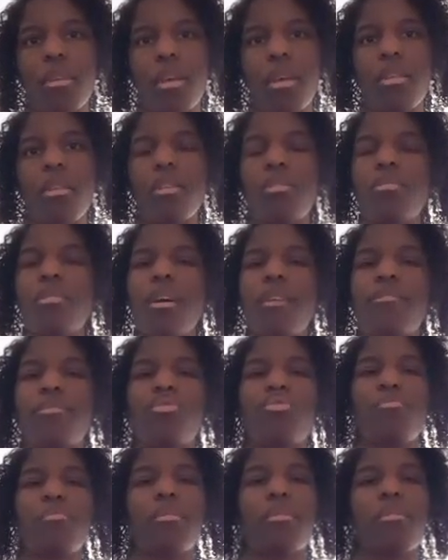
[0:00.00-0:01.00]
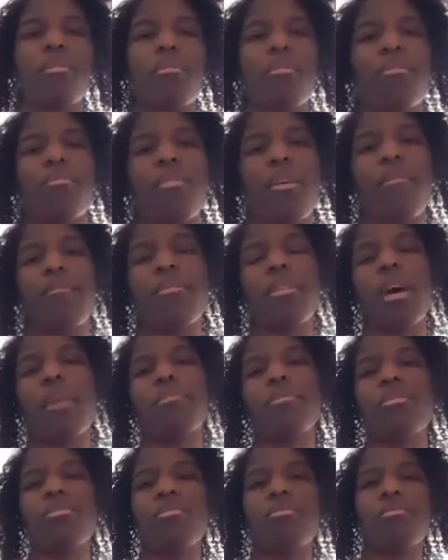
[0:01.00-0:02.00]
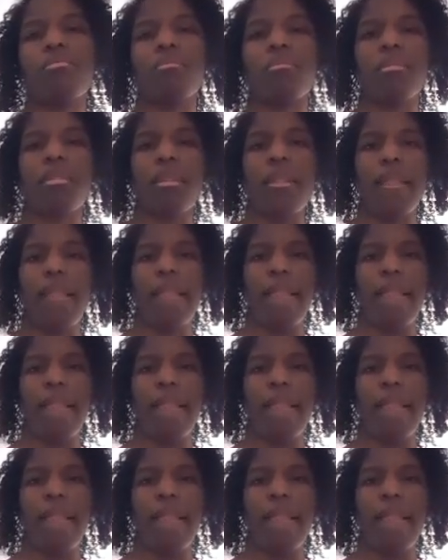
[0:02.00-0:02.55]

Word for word: And then you have Jupiter and you have Neptune